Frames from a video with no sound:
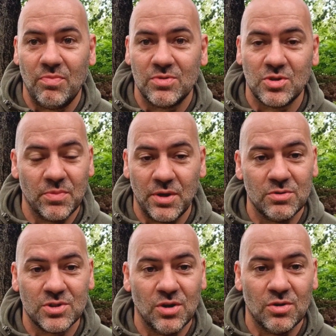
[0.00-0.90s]
some of
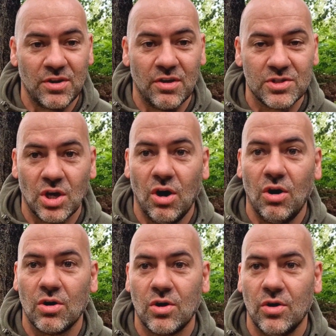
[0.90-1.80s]
you know, you're
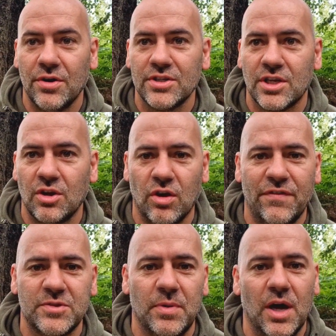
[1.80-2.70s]
hawke owners, I don't know if
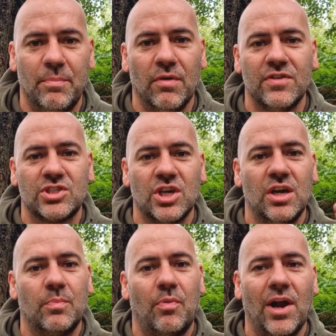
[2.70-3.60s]
it's above a
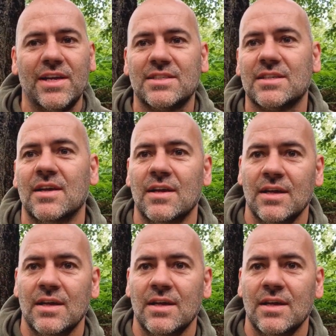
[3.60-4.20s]
certain price,